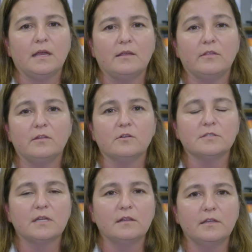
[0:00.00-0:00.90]
In the
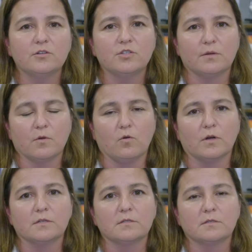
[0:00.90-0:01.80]
nursing leadership course,